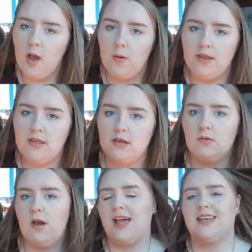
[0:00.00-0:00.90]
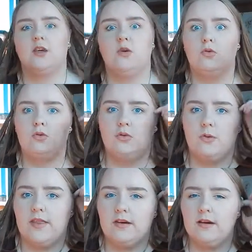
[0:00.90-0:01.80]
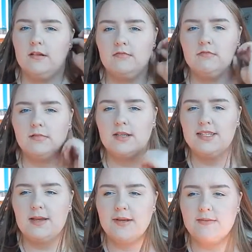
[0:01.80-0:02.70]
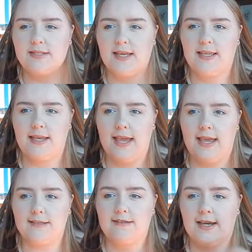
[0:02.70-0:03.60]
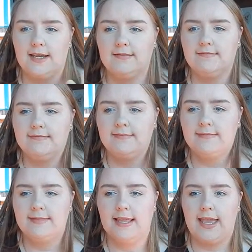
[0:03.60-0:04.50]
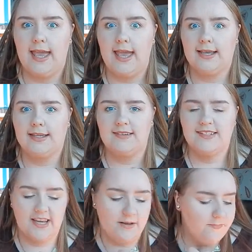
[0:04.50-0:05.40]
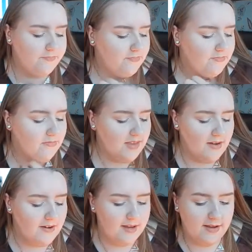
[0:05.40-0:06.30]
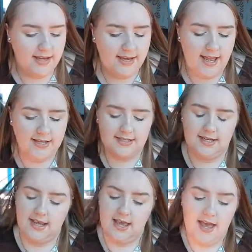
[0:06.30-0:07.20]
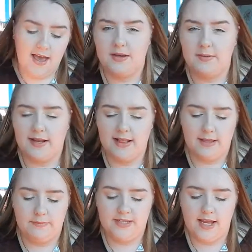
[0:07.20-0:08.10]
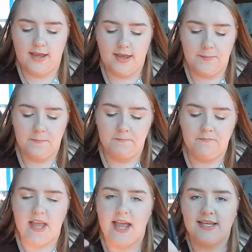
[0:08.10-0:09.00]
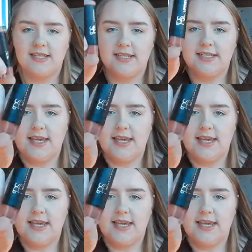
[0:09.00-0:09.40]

when the cold weather, because that makes my skin like extra dry. Right, okay, next, Primark lipstick. It just looks